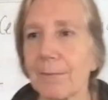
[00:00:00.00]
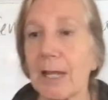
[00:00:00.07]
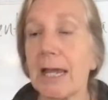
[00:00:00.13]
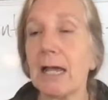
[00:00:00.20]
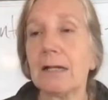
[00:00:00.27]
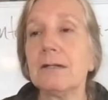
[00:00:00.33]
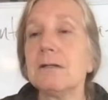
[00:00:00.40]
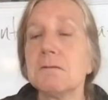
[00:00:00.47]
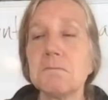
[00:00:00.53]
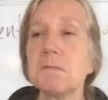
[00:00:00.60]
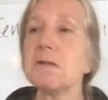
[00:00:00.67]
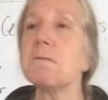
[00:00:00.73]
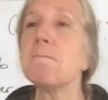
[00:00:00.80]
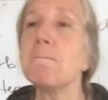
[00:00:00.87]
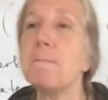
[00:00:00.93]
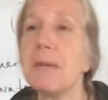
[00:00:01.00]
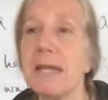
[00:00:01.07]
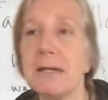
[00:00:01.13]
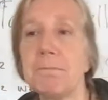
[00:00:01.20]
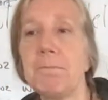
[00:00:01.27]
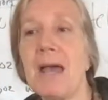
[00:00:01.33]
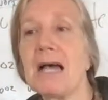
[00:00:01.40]
And
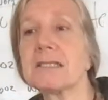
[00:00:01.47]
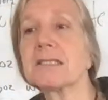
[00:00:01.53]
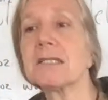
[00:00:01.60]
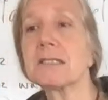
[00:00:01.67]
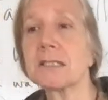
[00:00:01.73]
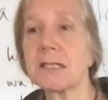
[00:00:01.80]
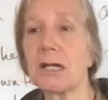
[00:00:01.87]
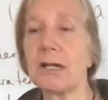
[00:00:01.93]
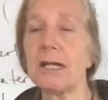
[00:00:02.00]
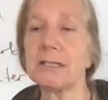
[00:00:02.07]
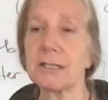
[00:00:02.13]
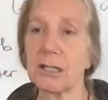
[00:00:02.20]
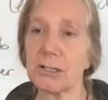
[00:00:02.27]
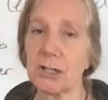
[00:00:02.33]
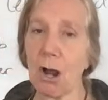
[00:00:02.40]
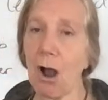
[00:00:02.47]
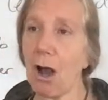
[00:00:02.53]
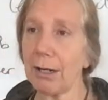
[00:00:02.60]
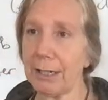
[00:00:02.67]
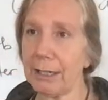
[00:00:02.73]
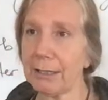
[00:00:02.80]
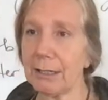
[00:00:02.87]
it as it's a, it's a
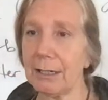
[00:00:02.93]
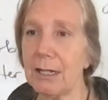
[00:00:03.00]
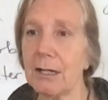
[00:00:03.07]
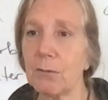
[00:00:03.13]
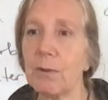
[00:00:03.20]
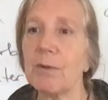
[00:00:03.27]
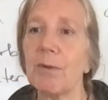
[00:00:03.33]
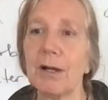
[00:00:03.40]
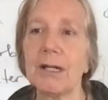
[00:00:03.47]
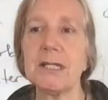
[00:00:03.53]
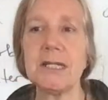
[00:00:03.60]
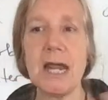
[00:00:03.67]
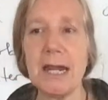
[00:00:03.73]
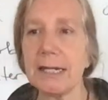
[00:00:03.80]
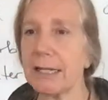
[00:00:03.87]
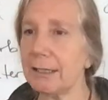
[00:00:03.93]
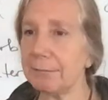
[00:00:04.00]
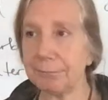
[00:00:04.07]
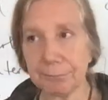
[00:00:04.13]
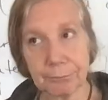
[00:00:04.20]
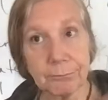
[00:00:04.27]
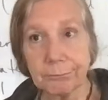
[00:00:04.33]
tonic, we want to take
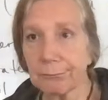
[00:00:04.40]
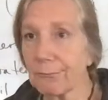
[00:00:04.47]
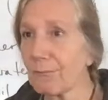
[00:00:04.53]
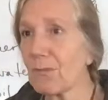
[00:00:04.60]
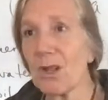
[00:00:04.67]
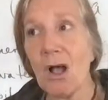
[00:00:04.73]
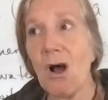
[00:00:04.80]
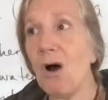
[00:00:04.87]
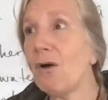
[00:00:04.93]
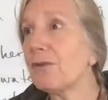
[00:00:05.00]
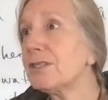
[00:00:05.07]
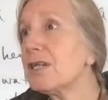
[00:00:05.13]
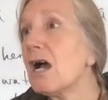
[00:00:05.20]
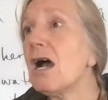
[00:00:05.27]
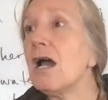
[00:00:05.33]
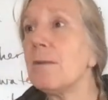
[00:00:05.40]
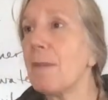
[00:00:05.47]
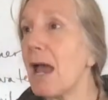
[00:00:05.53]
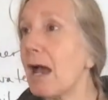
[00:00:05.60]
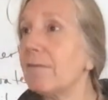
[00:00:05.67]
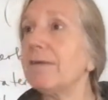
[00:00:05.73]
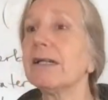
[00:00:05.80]
it all the time,
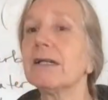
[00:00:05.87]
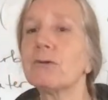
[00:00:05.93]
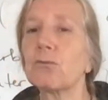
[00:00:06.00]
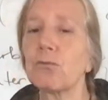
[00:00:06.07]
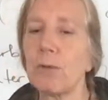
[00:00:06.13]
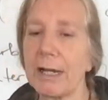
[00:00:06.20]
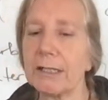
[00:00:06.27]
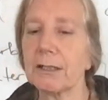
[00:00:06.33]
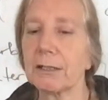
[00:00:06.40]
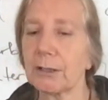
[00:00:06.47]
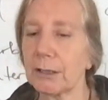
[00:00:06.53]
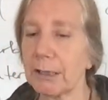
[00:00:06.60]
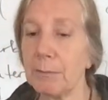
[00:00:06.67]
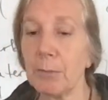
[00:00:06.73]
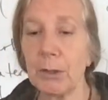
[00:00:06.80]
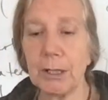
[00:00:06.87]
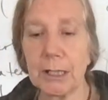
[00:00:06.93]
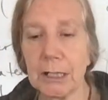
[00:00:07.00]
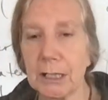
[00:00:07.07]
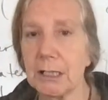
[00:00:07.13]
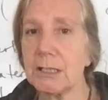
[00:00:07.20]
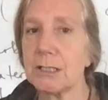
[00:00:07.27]
having it regularly, putting
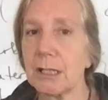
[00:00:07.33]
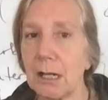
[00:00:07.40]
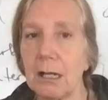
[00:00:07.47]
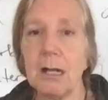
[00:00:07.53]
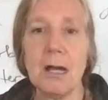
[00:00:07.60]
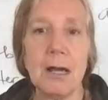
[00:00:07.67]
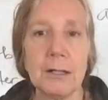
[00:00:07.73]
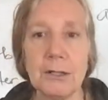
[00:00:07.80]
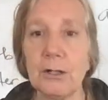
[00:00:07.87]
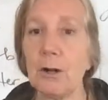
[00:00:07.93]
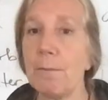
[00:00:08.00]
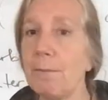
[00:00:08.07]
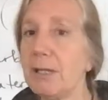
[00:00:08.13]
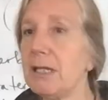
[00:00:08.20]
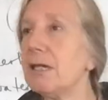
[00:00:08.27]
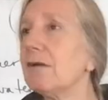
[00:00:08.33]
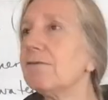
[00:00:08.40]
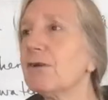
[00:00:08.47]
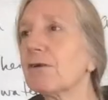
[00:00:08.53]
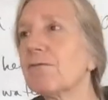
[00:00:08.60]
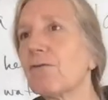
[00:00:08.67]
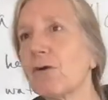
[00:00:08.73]
it into, you know, many of
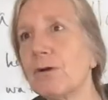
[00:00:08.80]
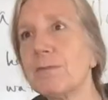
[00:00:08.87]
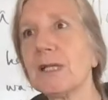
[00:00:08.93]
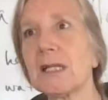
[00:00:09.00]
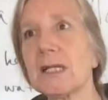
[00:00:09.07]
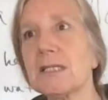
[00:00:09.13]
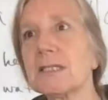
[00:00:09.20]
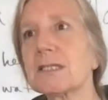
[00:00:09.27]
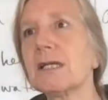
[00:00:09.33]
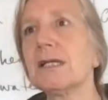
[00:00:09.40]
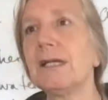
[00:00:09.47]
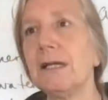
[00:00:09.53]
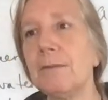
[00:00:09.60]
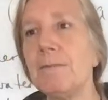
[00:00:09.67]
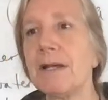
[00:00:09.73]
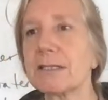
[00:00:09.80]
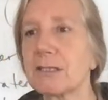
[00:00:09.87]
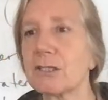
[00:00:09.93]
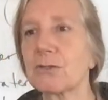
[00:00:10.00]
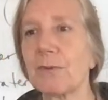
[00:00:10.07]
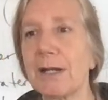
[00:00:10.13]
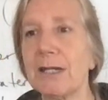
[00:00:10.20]
your formulas. It makes
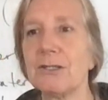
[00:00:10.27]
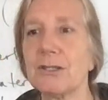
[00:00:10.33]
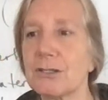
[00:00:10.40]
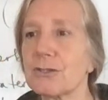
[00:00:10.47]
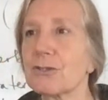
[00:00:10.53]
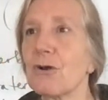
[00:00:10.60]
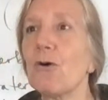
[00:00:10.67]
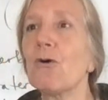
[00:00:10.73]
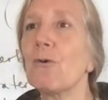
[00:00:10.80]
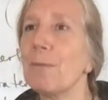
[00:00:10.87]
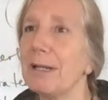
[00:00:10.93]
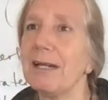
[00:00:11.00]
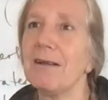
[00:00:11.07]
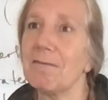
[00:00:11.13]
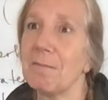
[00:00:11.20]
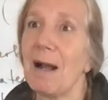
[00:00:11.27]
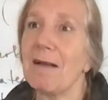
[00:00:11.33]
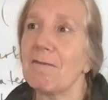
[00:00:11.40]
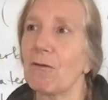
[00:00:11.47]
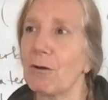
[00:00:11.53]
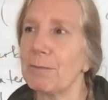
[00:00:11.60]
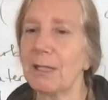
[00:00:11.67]
its way into so many of my
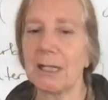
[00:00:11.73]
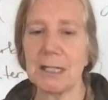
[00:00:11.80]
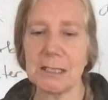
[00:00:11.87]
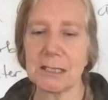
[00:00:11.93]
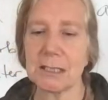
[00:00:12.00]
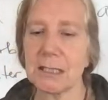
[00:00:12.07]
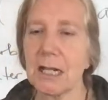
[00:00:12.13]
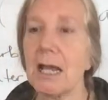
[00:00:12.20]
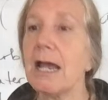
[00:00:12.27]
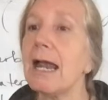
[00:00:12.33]
formulas.